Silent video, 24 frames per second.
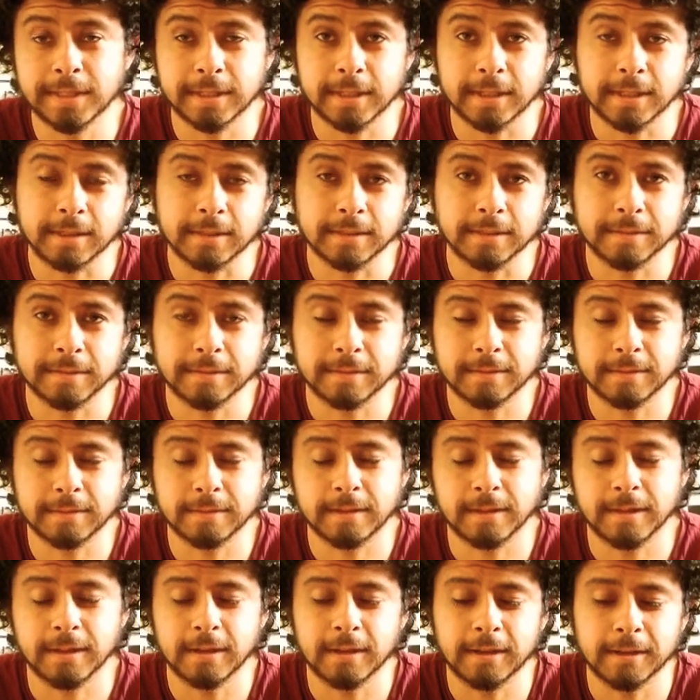done,
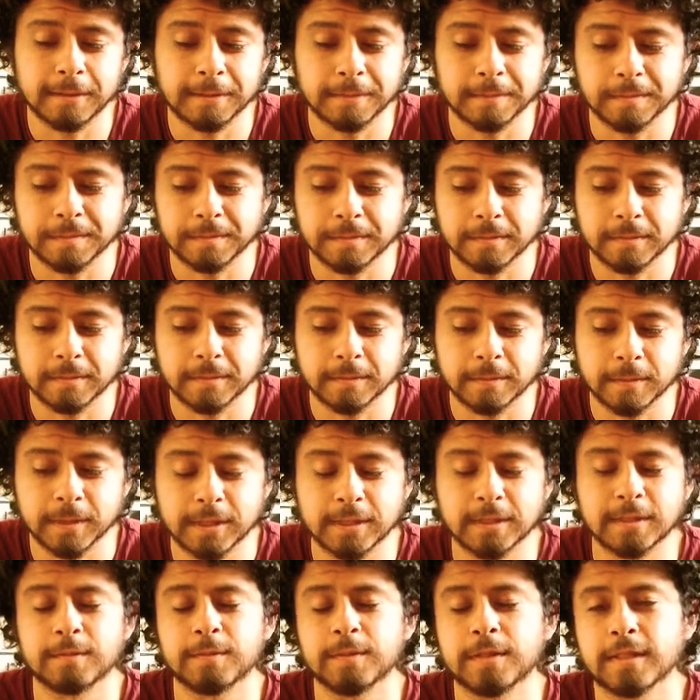which
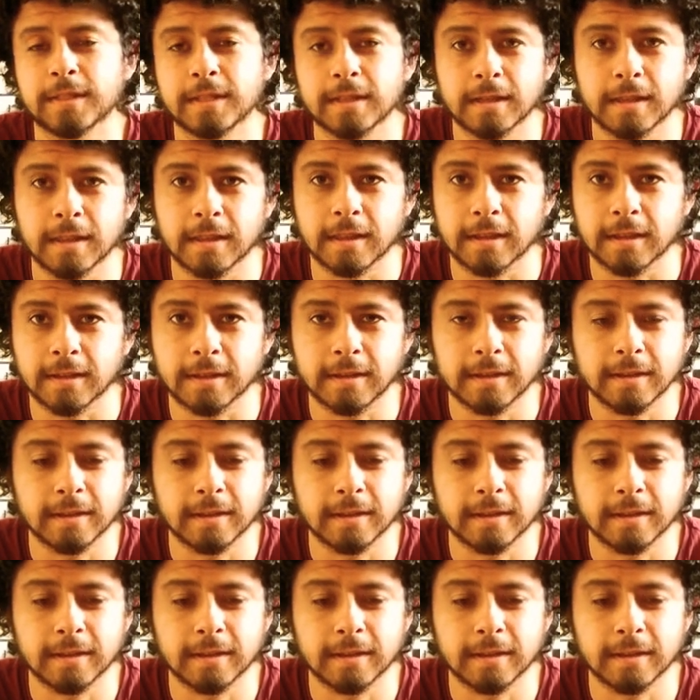is a really good thing.